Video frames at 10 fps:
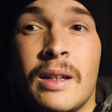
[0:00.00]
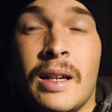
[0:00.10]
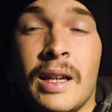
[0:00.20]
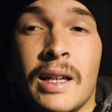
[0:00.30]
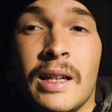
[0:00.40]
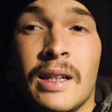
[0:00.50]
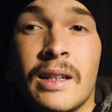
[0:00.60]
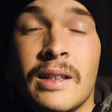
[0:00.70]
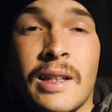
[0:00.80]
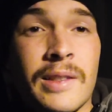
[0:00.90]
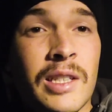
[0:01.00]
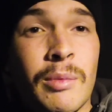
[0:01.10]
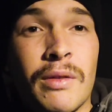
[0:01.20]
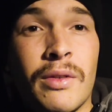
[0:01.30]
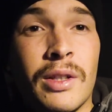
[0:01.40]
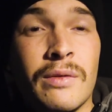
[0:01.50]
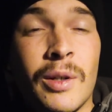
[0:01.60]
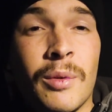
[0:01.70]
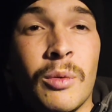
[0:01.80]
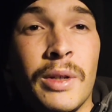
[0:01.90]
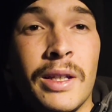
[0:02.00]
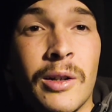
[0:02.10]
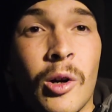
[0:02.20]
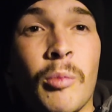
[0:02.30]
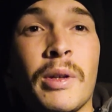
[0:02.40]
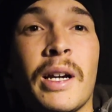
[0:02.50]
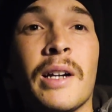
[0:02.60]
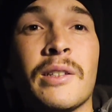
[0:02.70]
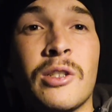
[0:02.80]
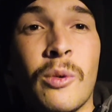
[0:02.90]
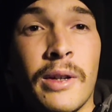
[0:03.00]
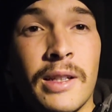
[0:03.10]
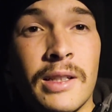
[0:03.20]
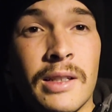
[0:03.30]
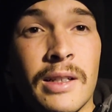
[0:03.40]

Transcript: And that's going to be it for this film of the week. Hope you guys enjoyed it.